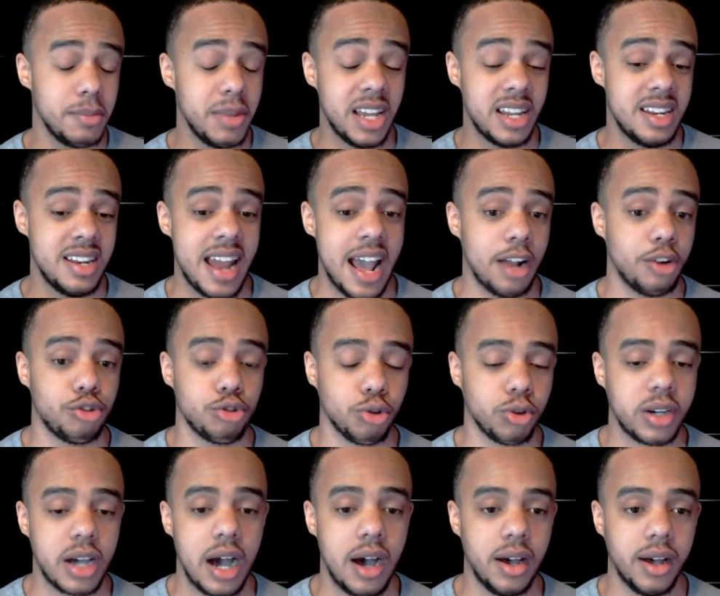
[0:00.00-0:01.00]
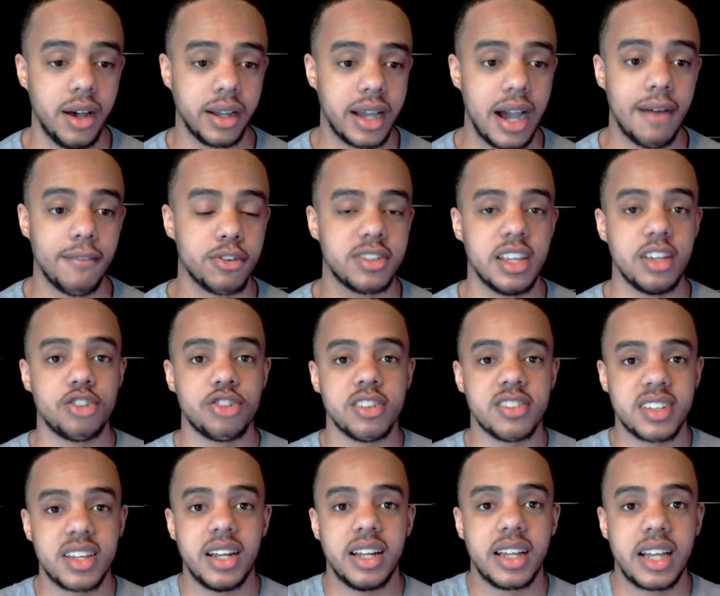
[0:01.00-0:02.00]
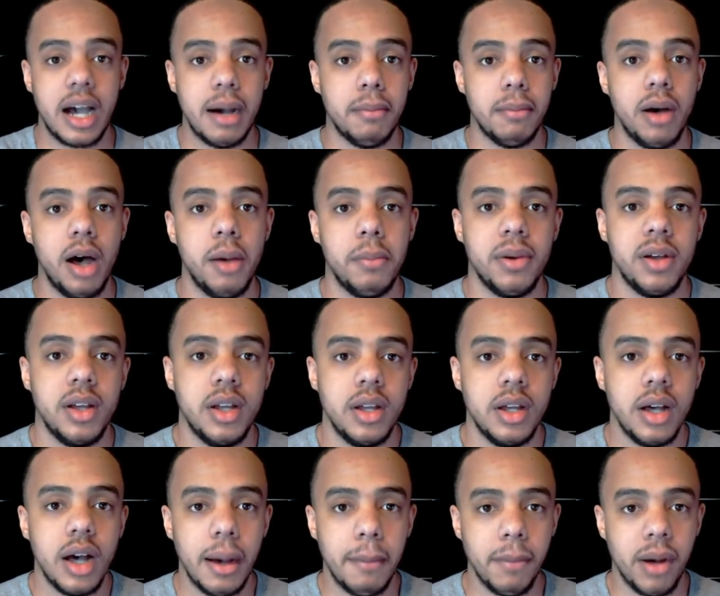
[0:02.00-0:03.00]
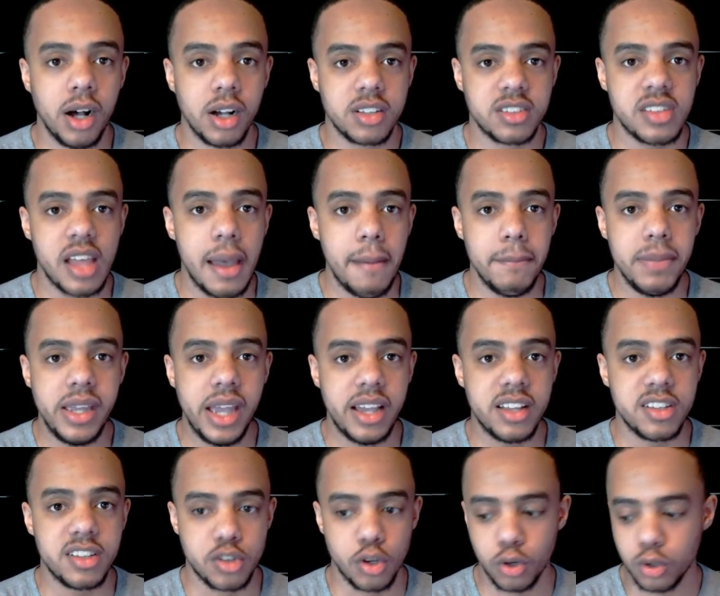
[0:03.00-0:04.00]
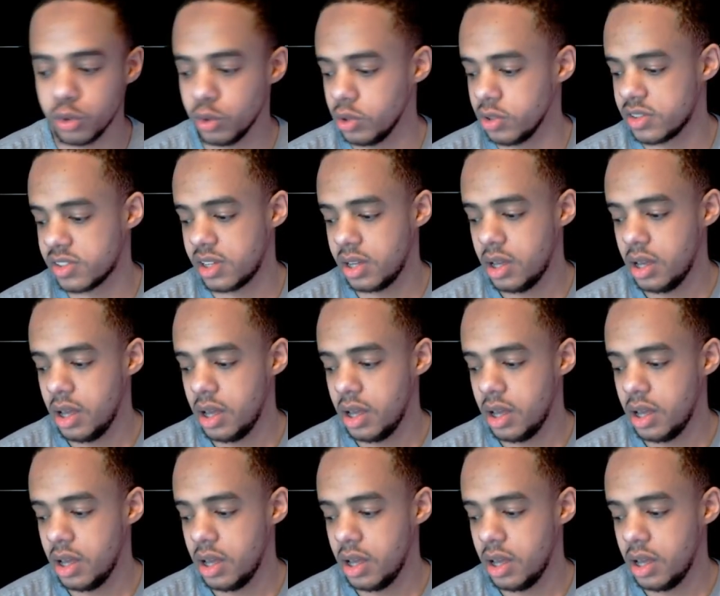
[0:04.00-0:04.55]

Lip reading: be a natural conversation that's going to come up amongst NBA circles.